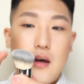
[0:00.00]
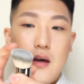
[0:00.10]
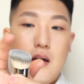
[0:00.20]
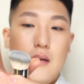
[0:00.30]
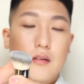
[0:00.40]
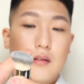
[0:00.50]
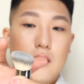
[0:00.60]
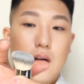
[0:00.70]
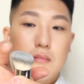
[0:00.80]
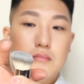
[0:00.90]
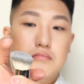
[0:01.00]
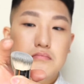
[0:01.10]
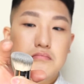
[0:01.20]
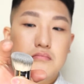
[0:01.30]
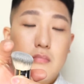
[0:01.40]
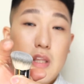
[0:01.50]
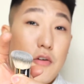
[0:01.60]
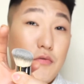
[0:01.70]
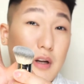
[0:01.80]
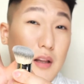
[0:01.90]
and
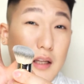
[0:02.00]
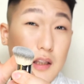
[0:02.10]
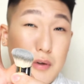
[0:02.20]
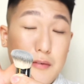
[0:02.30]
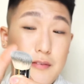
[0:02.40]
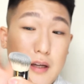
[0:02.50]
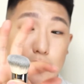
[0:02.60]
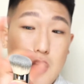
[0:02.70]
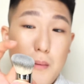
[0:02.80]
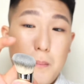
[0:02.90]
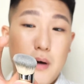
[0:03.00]
relatively flat top,